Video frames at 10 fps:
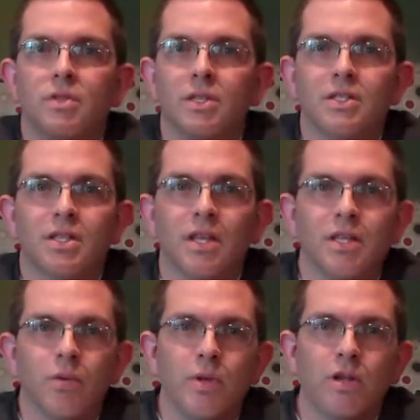this
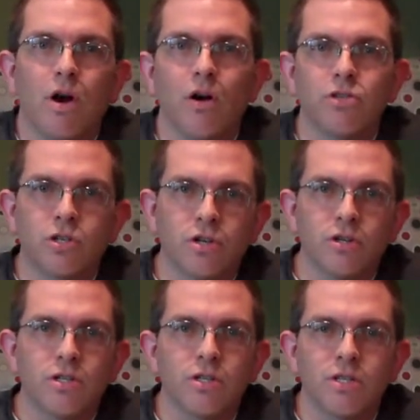thing that we call
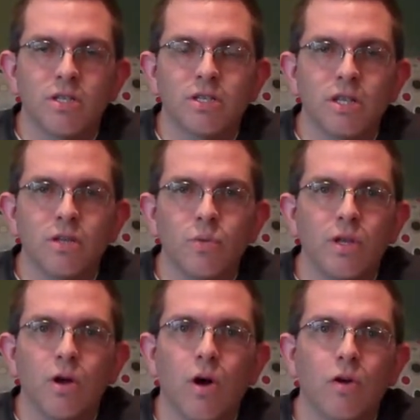church, this thing that
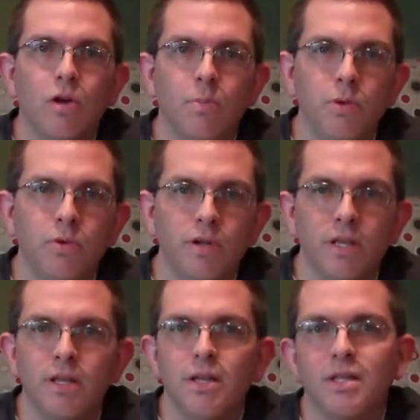we call
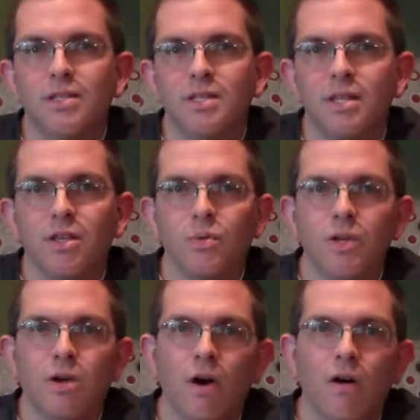community, this thing that
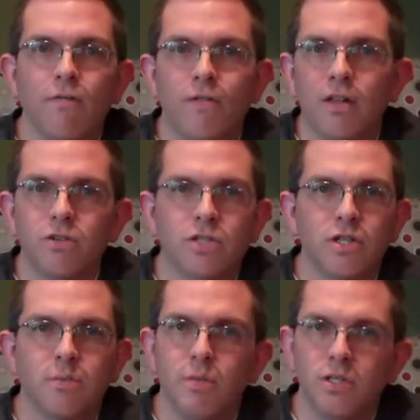we call
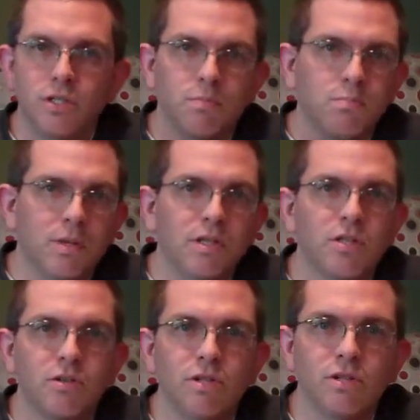fellowship and just
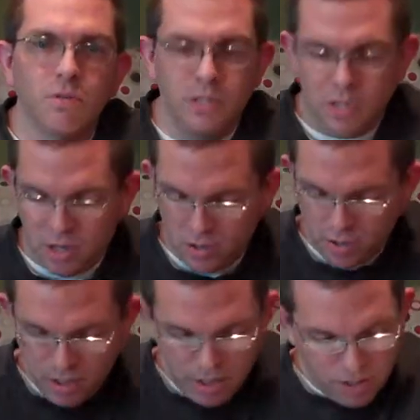ministering to each other?
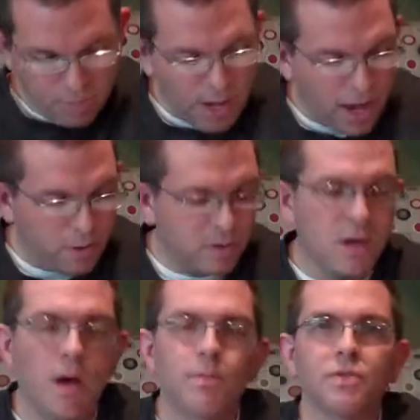The power
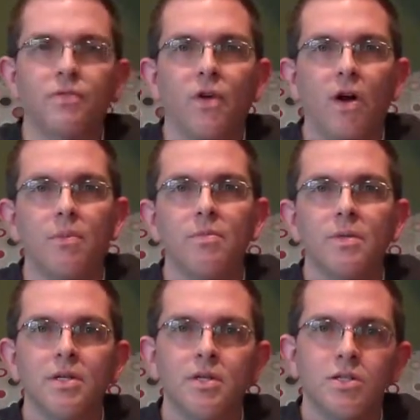comes from
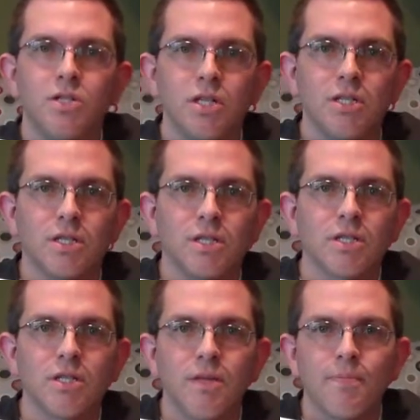
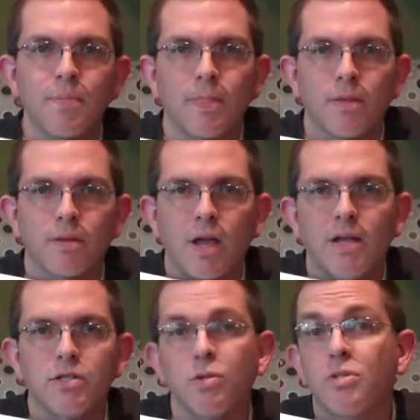Jesus.
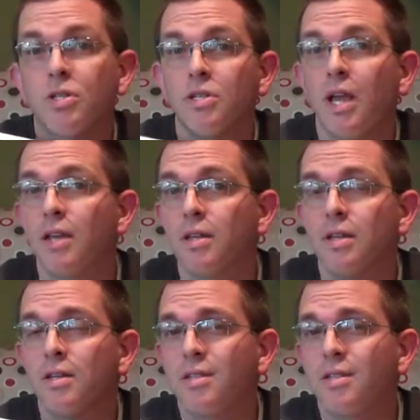Okay, so today,